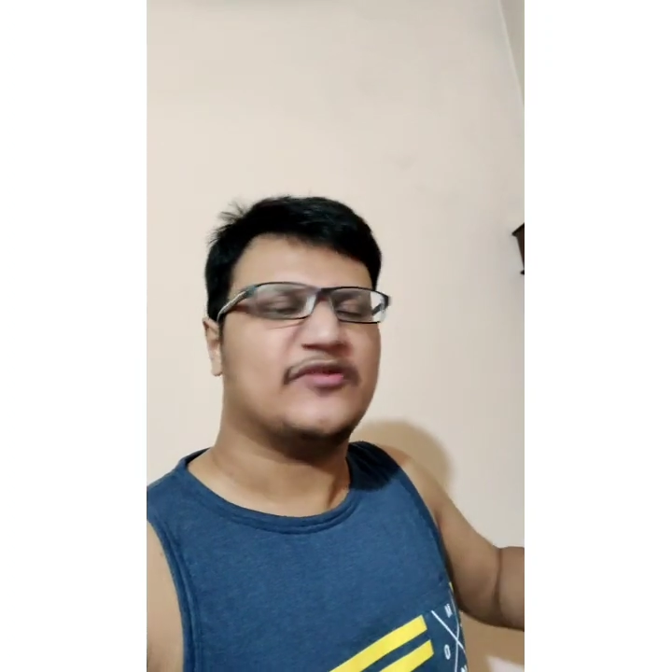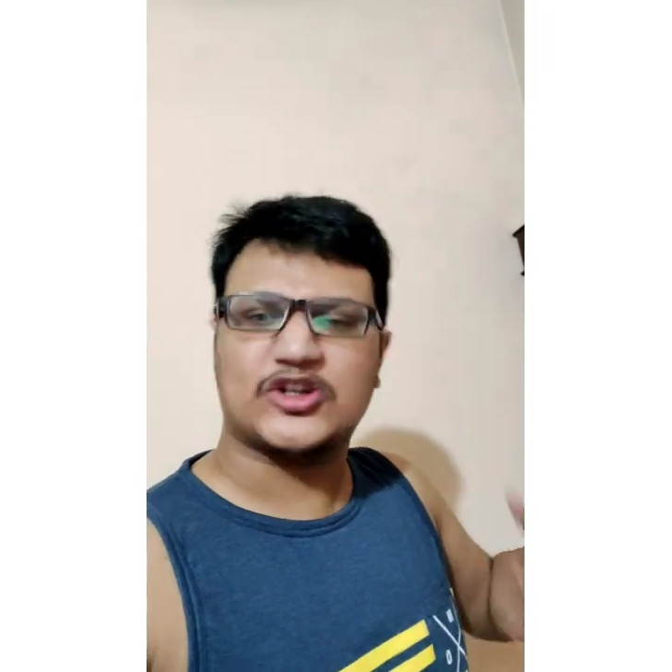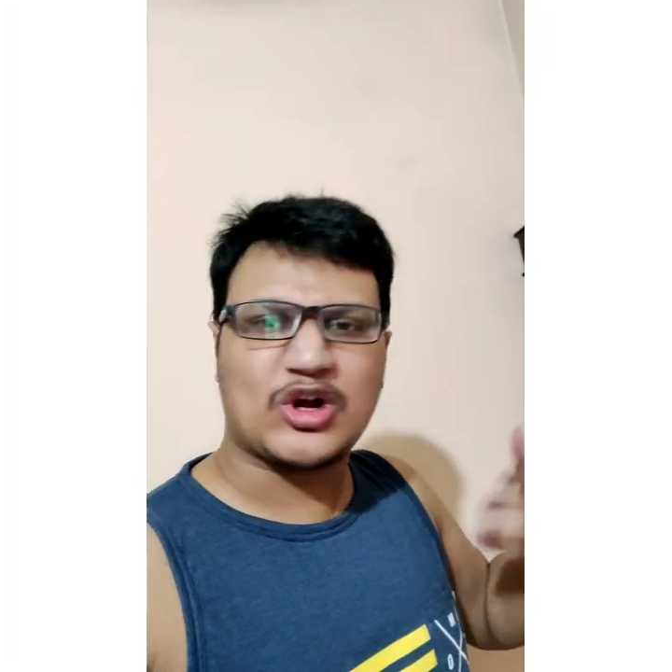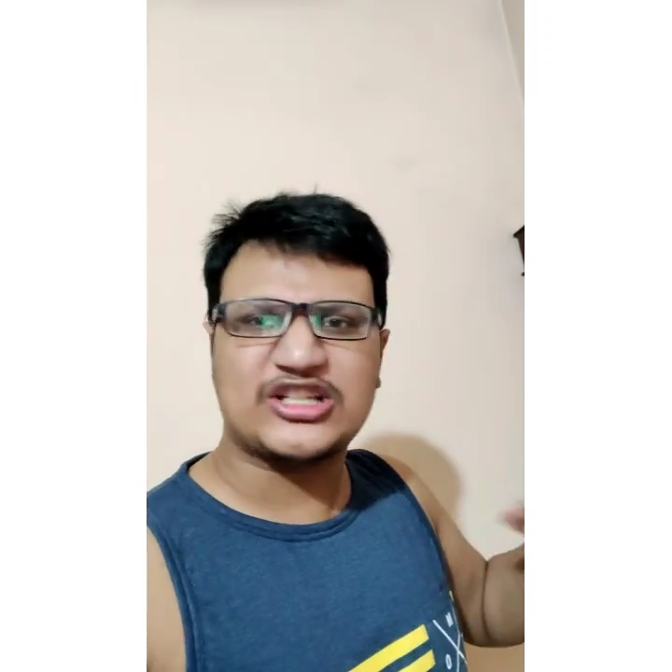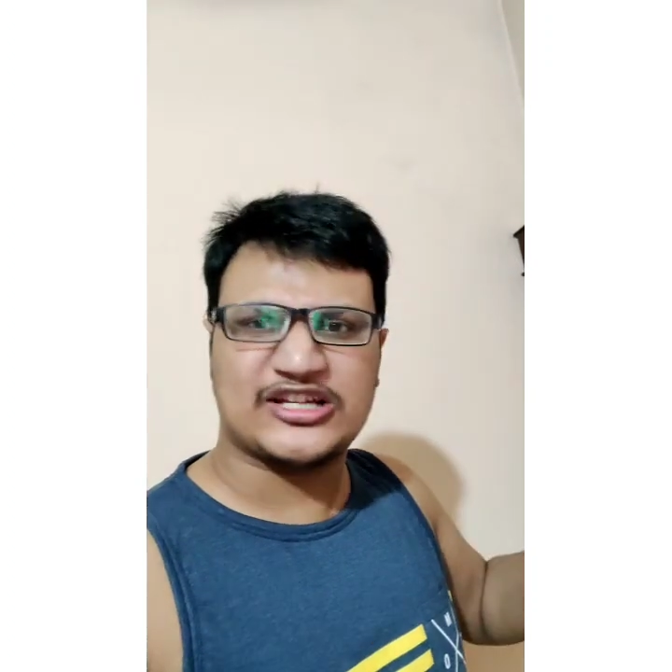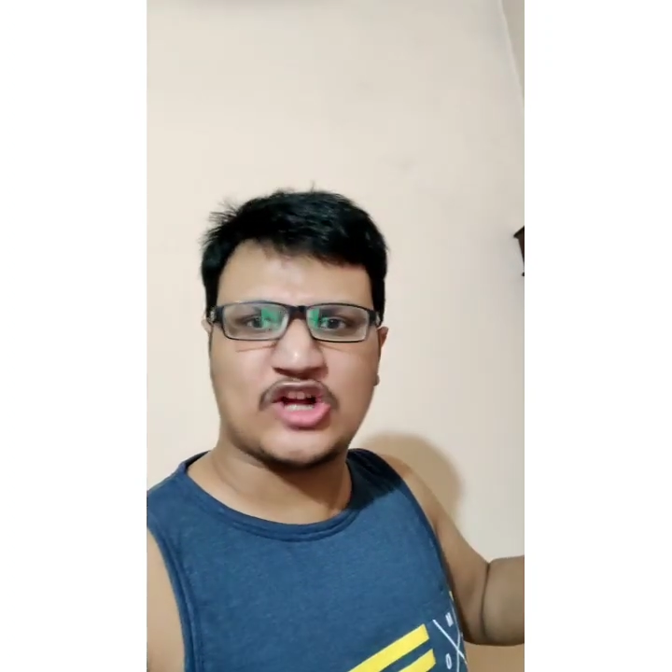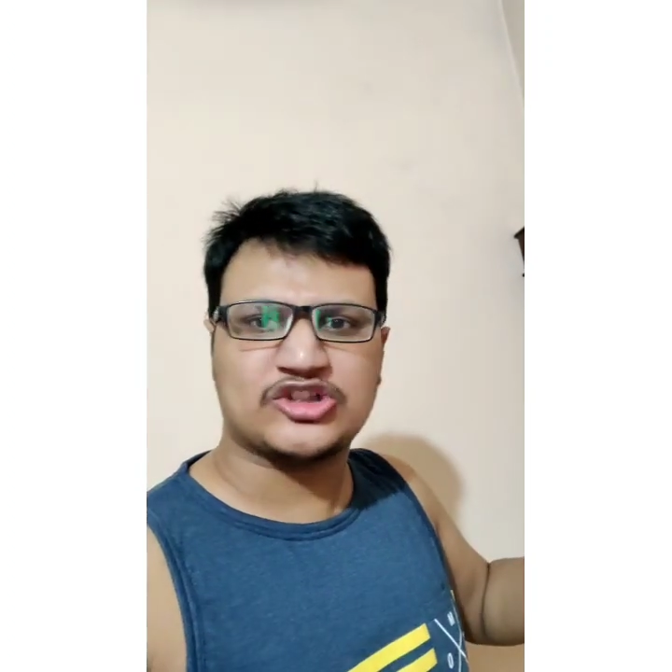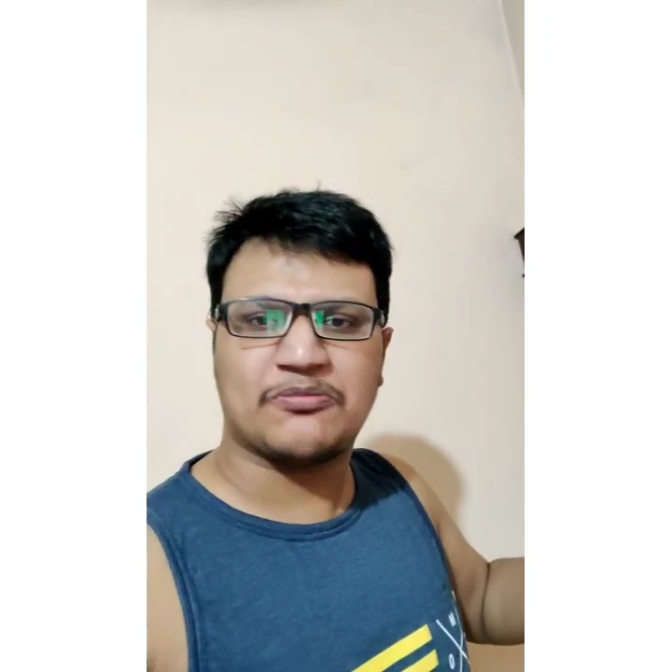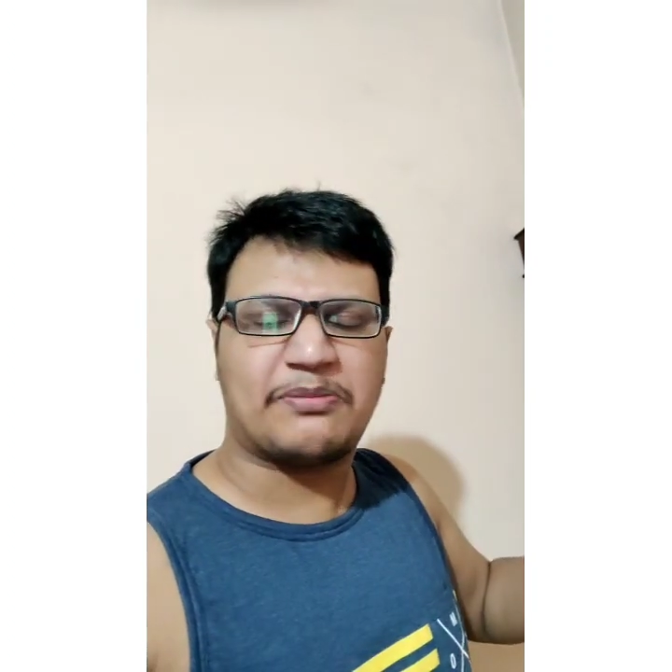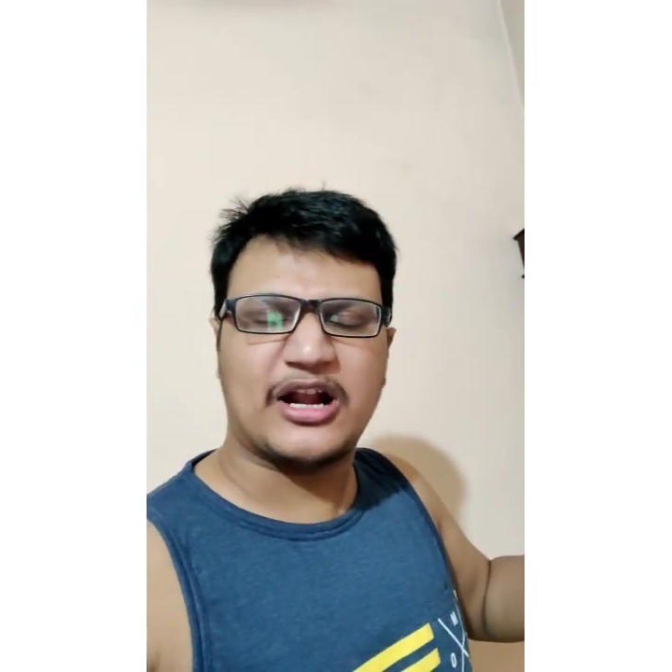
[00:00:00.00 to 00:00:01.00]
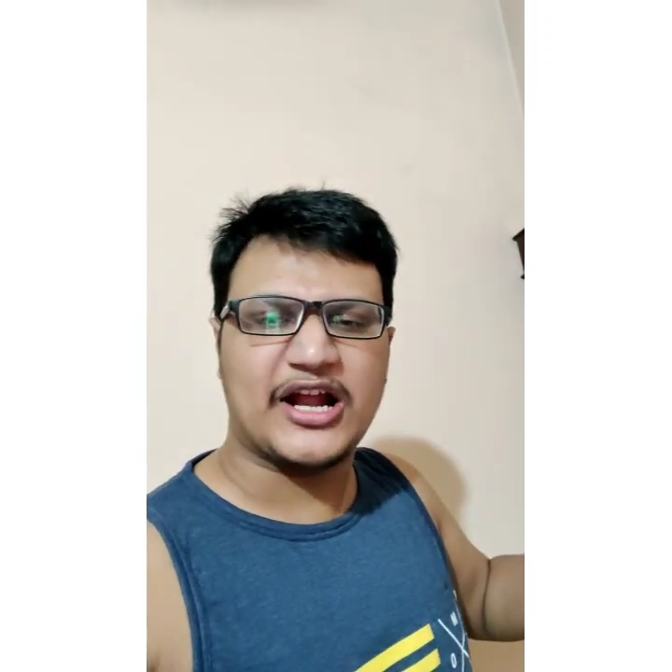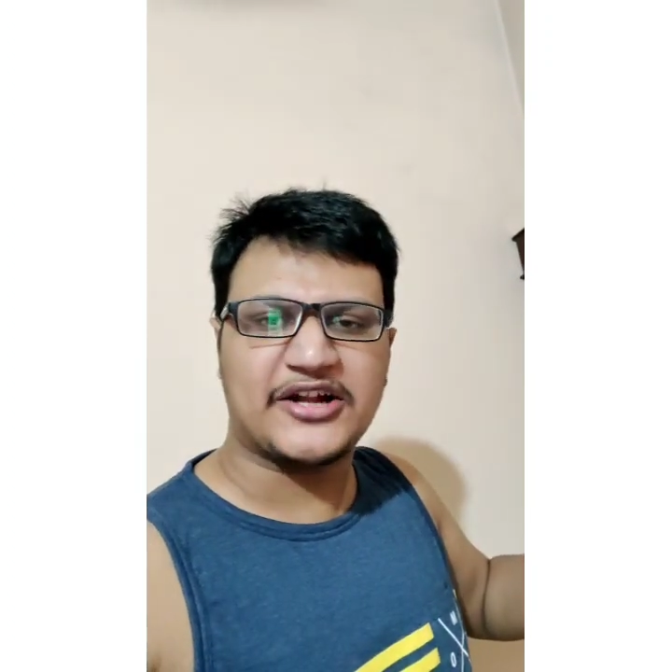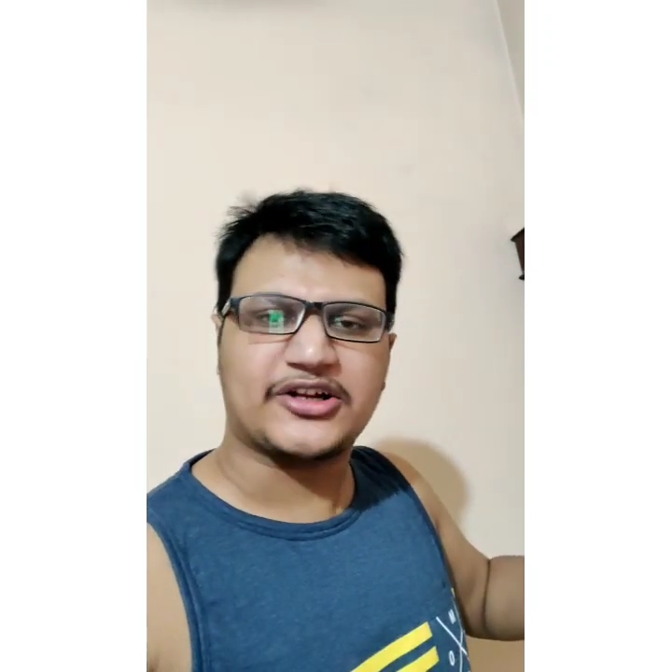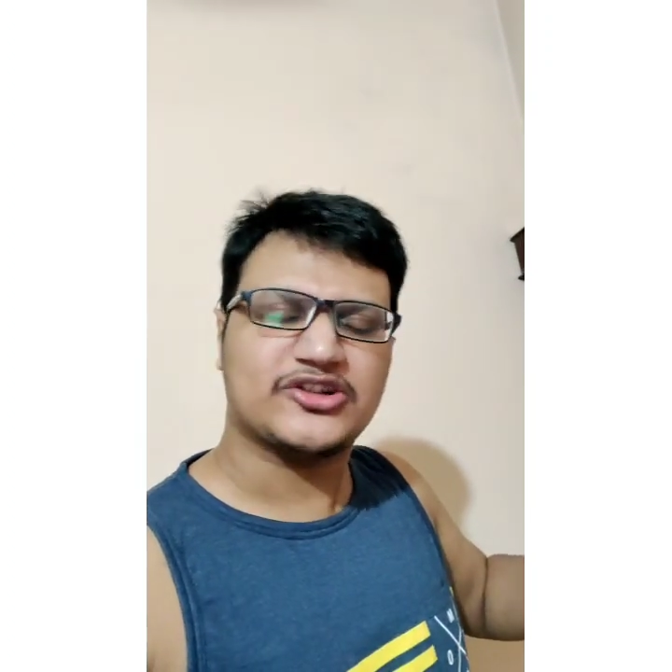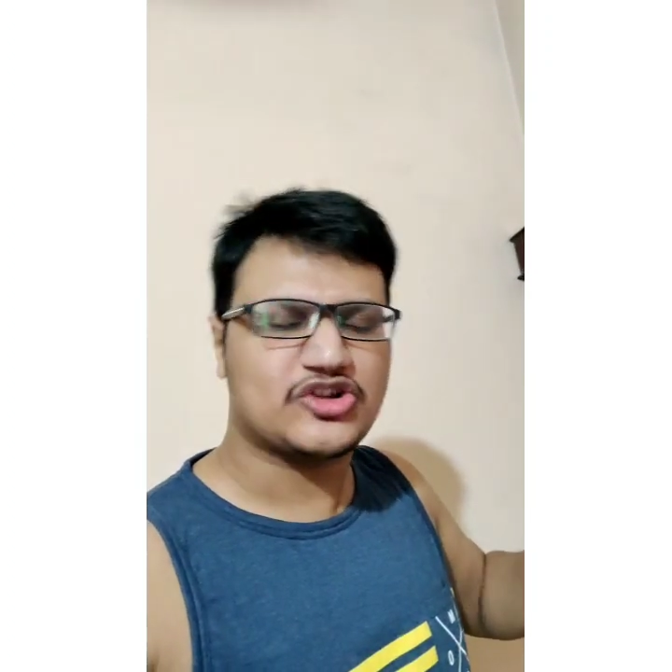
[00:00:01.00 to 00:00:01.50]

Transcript: Visuals is also brilliant.